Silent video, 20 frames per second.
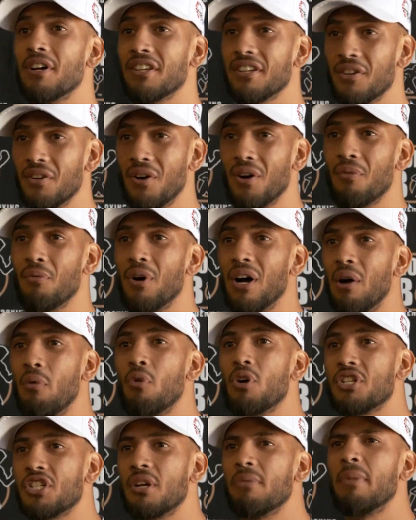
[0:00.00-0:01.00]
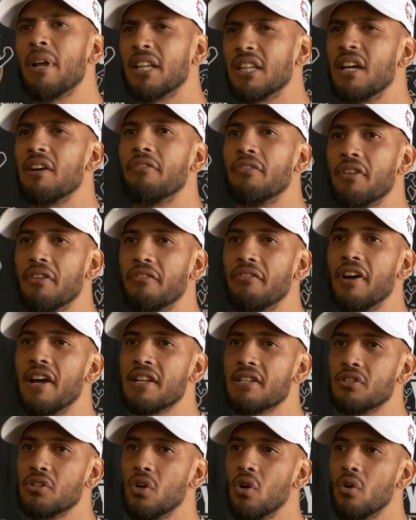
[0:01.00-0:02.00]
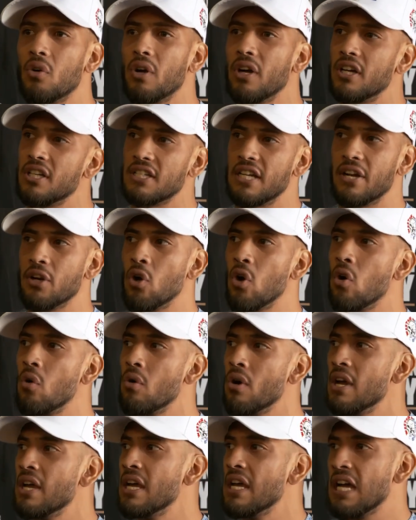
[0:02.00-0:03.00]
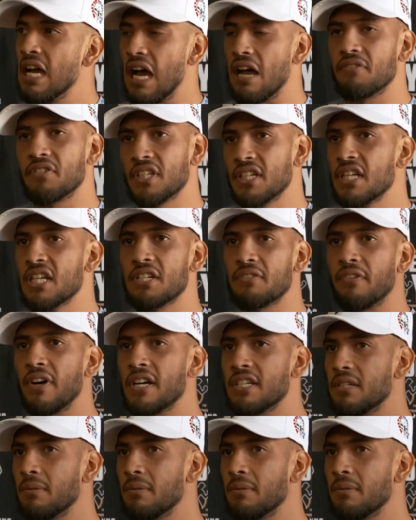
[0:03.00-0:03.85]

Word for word: You know, I want I want something like that for the fans. You know, because I know I've seen his fights.